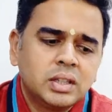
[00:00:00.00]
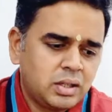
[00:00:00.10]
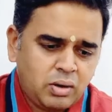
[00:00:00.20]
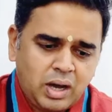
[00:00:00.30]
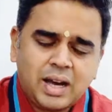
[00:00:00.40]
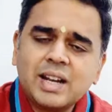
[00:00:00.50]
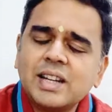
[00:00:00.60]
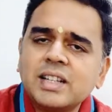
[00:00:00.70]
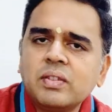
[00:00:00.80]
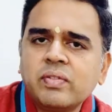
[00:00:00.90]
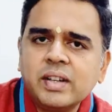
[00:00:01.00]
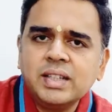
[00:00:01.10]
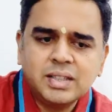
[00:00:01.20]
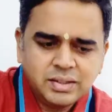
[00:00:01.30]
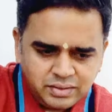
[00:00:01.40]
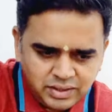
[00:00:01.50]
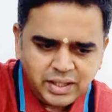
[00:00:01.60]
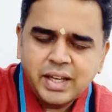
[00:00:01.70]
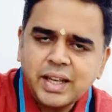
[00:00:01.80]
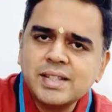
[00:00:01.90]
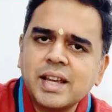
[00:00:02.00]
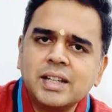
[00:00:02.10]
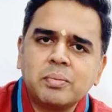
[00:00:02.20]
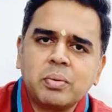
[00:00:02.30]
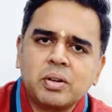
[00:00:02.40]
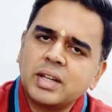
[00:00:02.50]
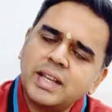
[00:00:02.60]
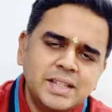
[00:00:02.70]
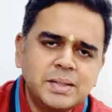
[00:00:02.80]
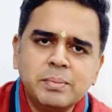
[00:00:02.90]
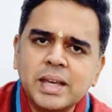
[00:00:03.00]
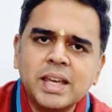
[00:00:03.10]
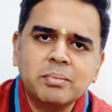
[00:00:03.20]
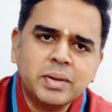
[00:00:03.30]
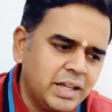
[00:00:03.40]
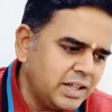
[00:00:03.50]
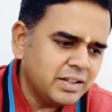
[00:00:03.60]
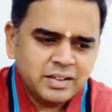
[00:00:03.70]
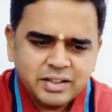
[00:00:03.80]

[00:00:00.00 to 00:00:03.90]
Now our little friend inside the pot, he is making merry,